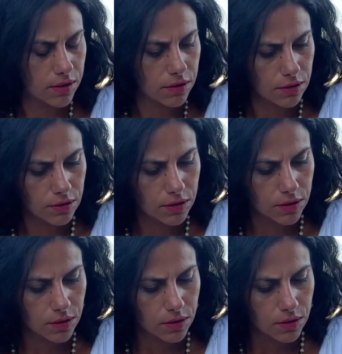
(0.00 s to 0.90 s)

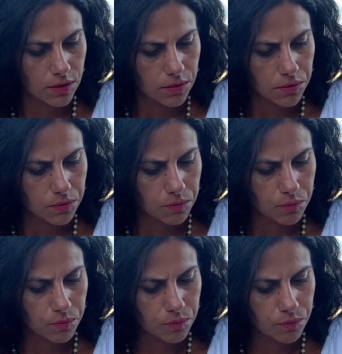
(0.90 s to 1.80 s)

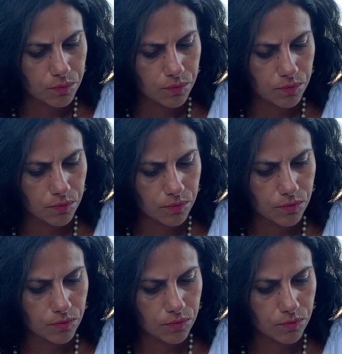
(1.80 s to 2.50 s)
[no speech]